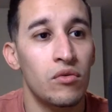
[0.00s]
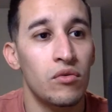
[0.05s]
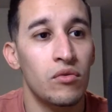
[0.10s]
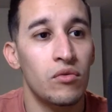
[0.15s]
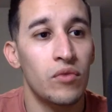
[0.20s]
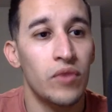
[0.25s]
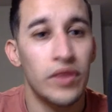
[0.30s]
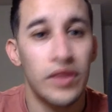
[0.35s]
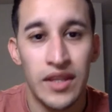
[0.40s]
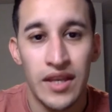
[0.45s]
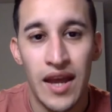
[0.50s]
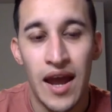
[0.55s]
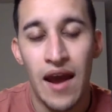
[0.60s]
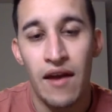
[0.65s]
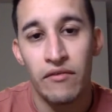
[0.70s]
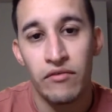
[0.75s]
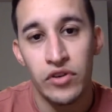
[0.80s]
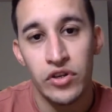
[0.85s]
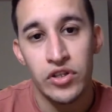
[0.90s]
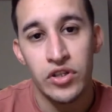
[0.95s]
what the
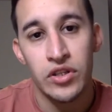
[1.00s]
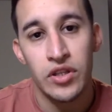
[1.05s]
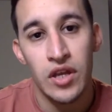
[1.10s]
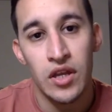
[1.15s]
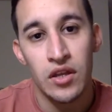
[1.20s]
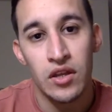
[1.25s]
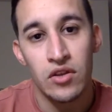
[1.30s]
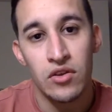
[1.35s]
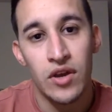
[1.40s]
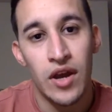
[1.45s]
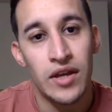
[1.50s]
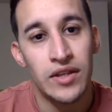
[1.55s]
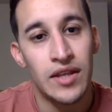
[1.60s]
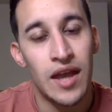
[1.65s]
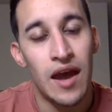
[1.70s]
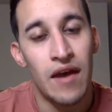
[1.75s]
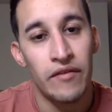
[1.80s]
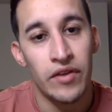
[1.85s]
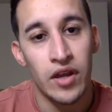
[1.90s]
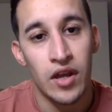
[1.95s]
average thing you guys
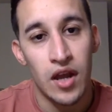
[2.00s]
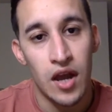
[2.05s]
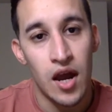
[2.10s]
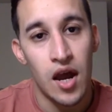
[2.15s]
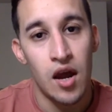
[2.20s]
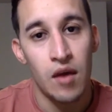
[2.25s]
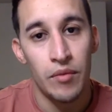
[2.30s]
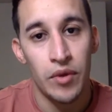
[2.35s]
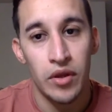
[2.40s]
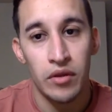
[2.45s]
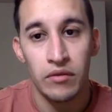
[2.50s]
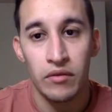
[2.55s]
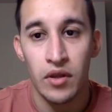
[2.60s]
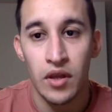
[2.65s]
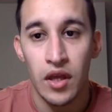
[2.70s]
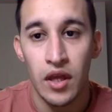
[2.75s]
have in common.